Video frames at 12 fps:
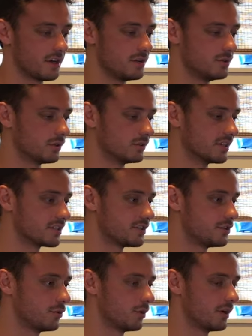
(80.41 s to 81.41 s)
you can listen
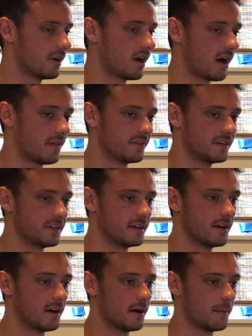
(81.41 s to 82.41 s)
to it on the
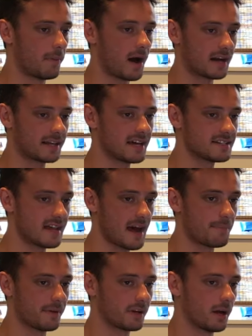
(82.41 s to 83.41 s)
podcast
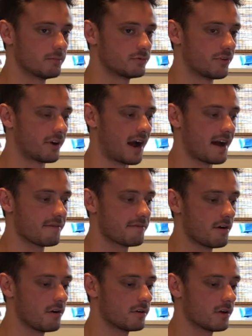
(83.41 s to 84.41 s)
app that comes with your
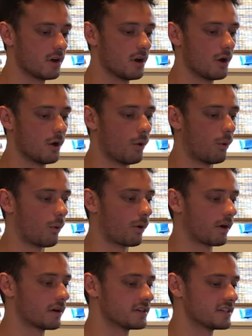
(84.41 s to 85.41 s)
iPhone
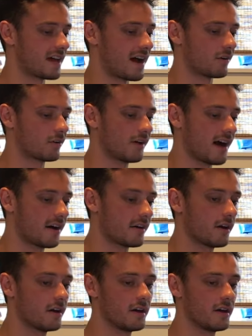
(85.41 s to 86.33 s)
or SoundCloud.